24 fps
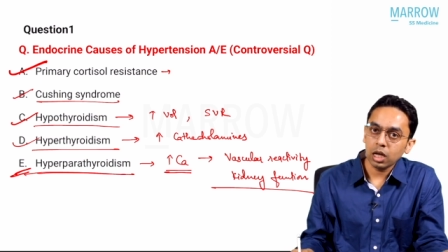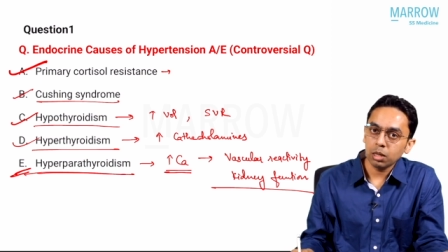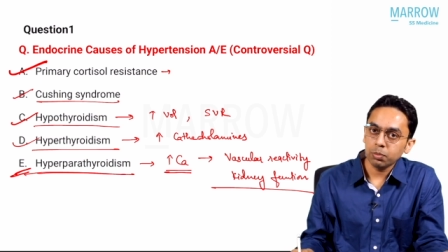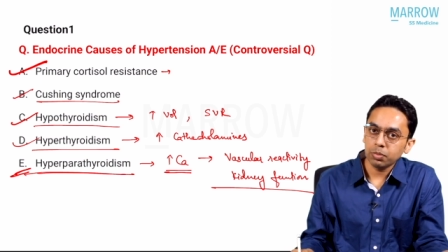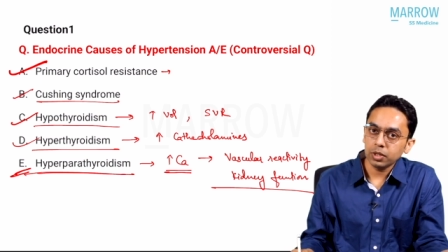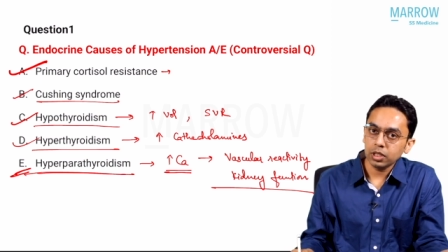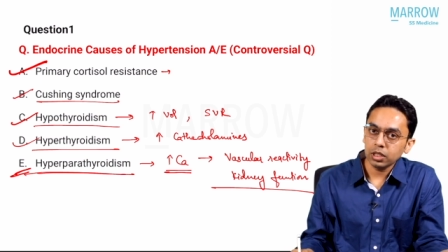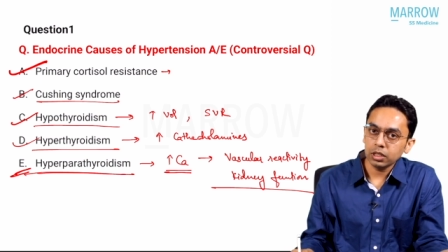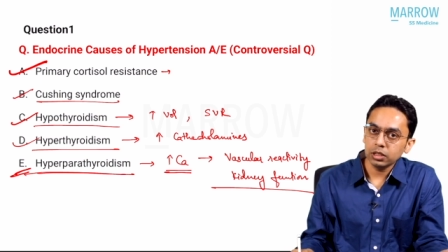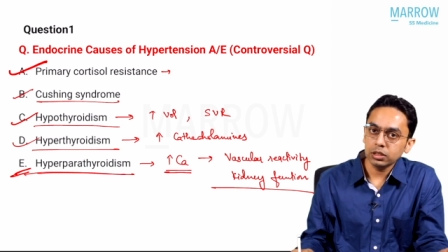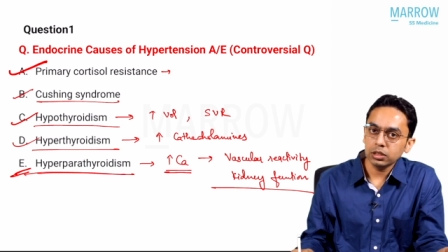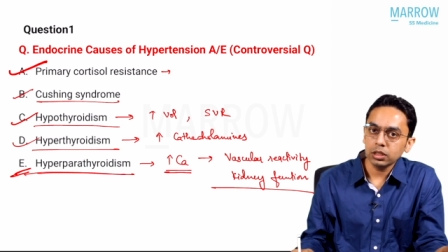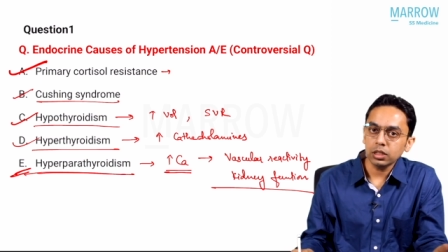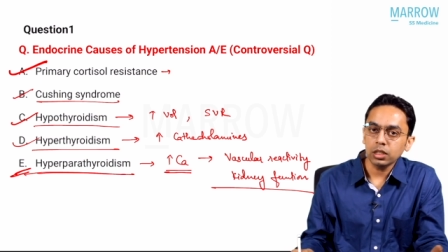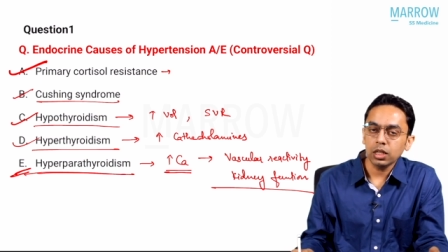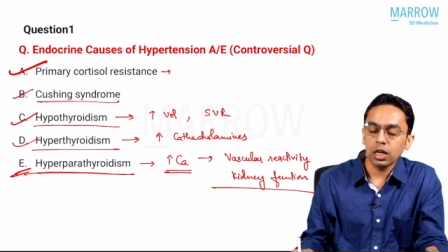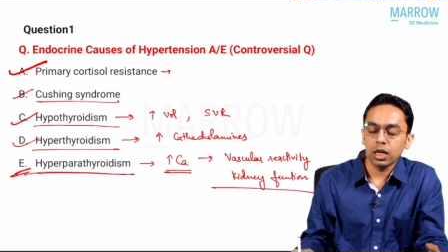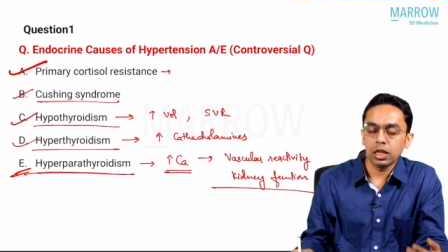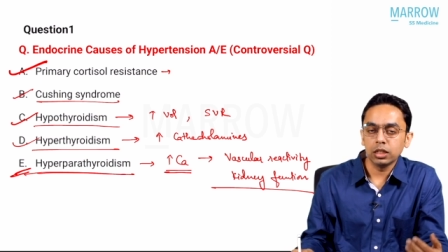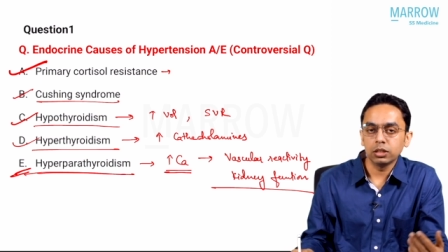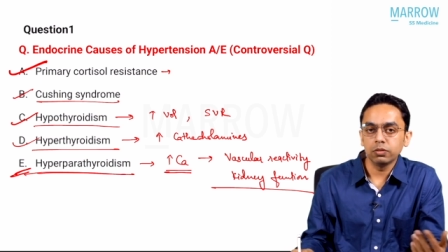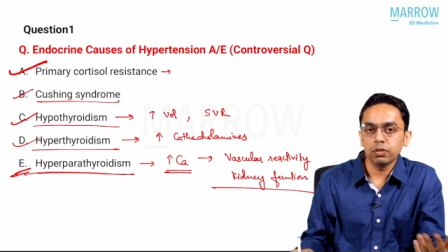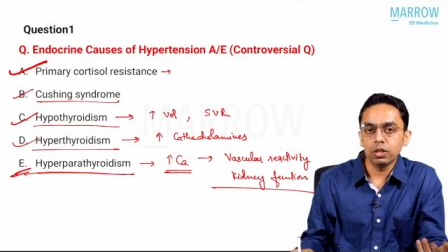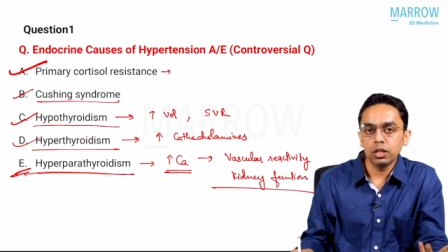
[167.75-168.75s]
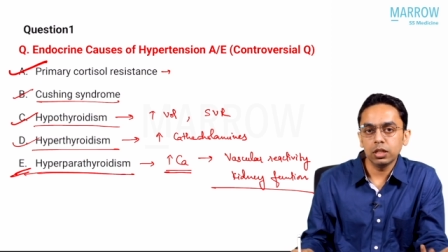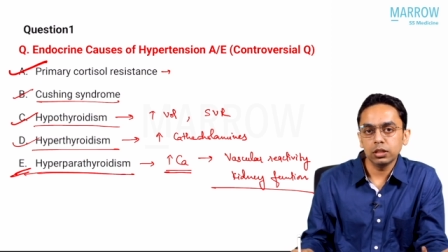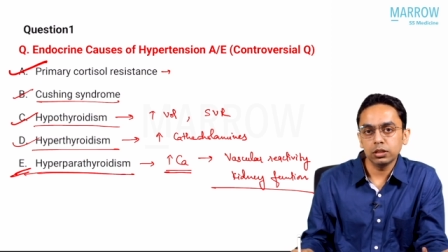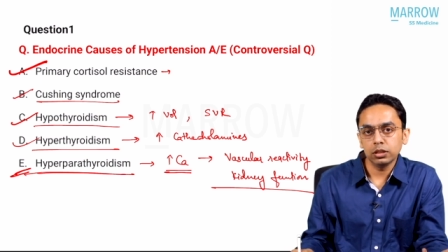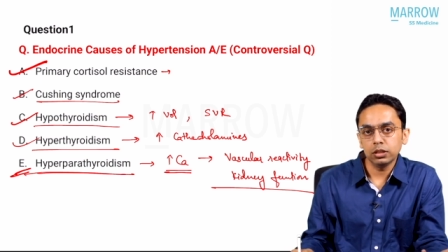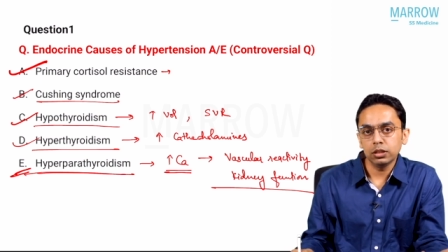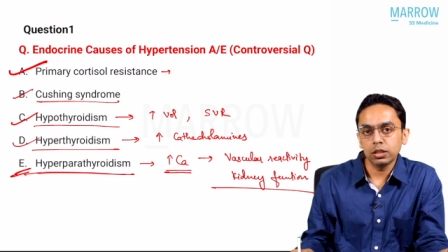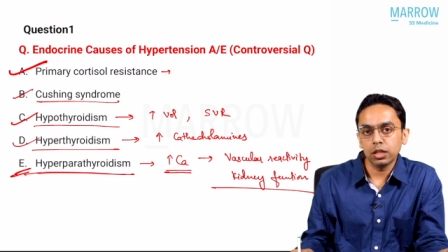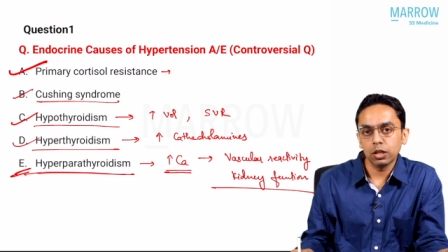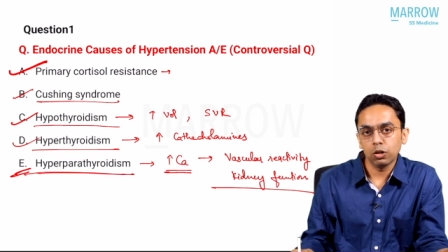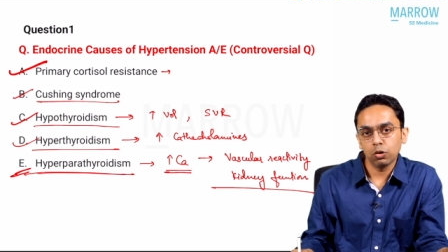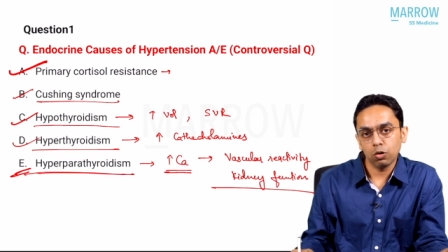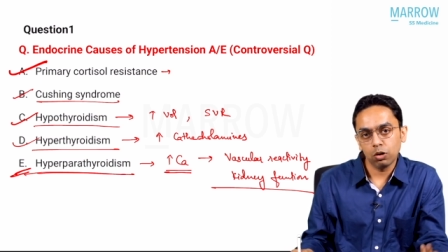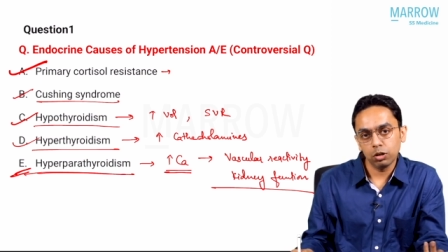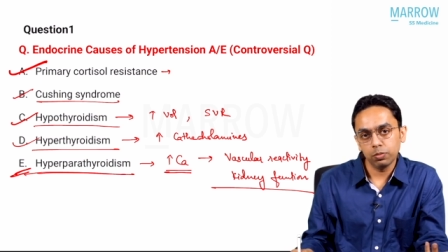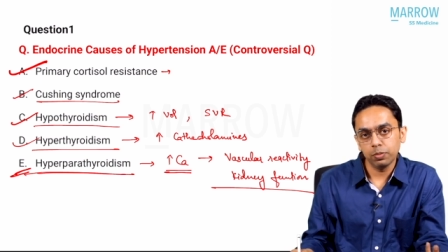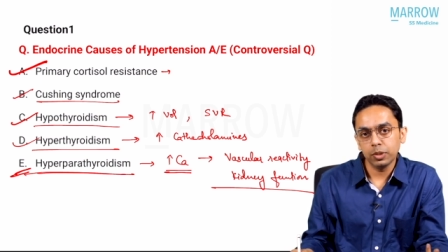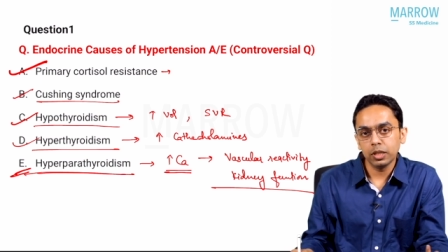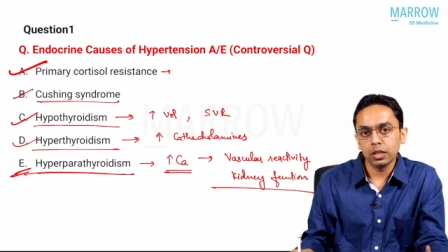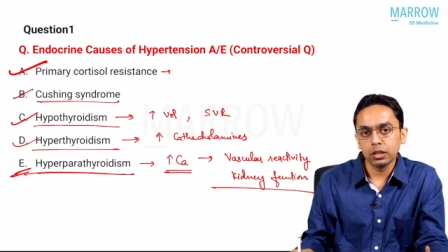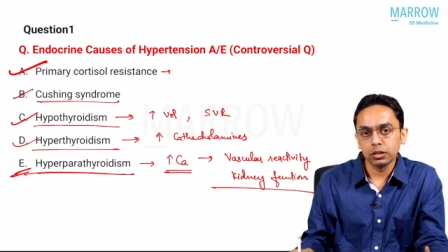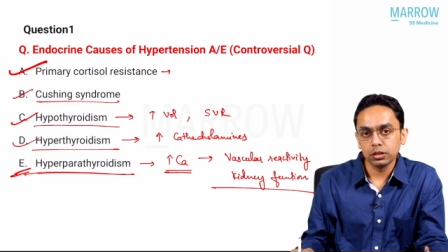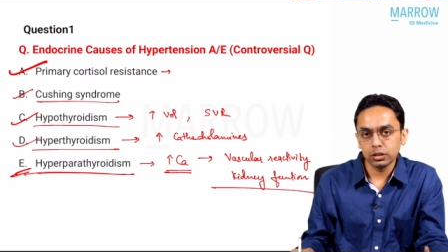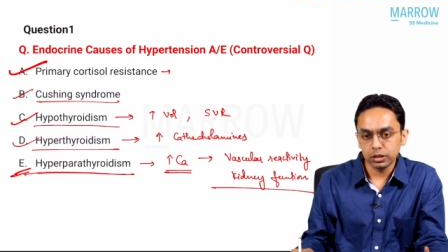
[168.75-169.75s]
hypertension as well as it cannot
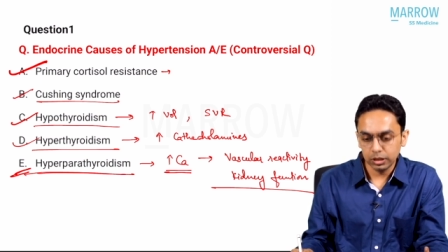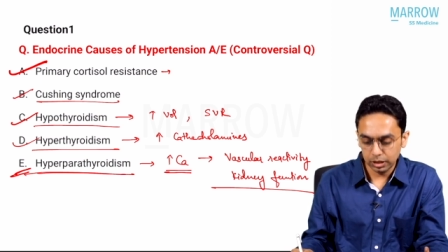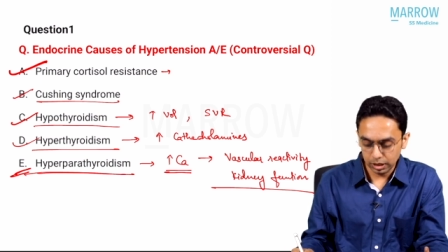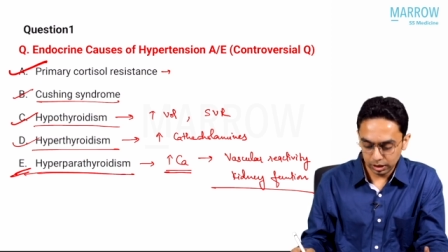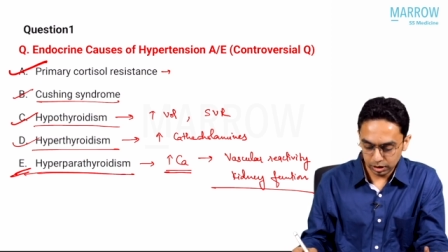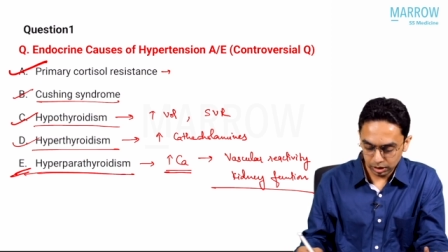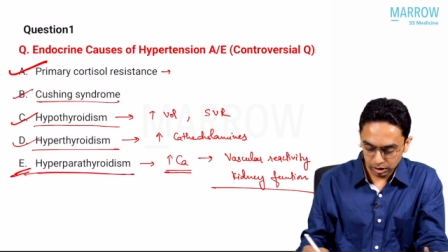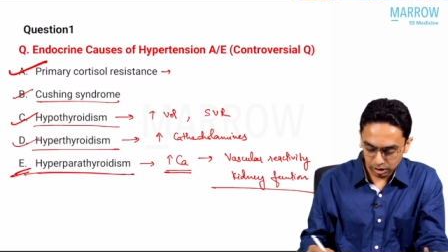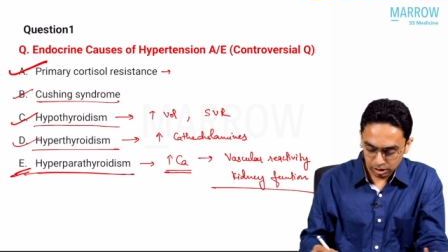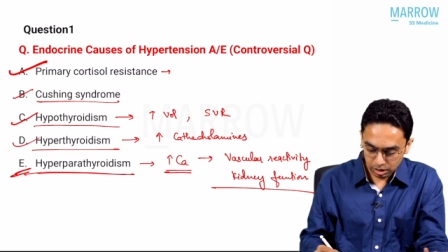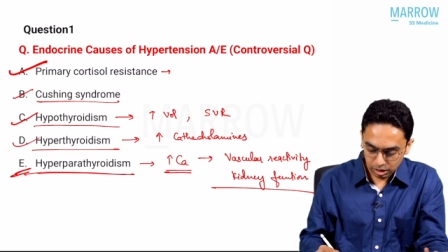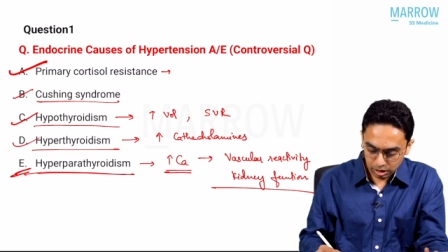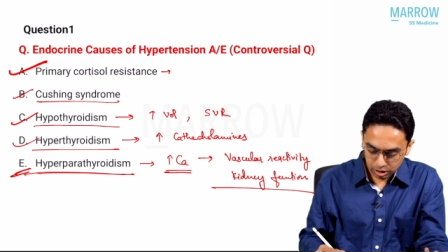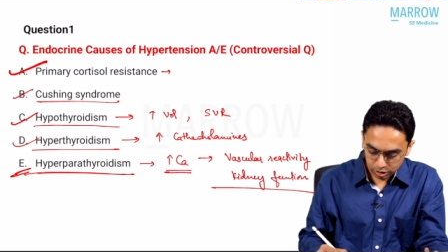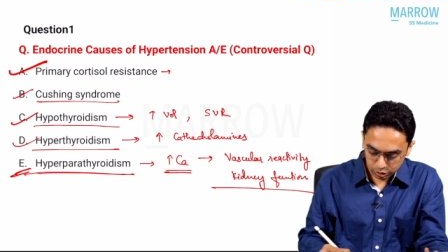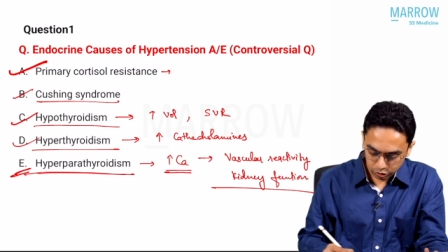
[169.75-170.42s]
be considered.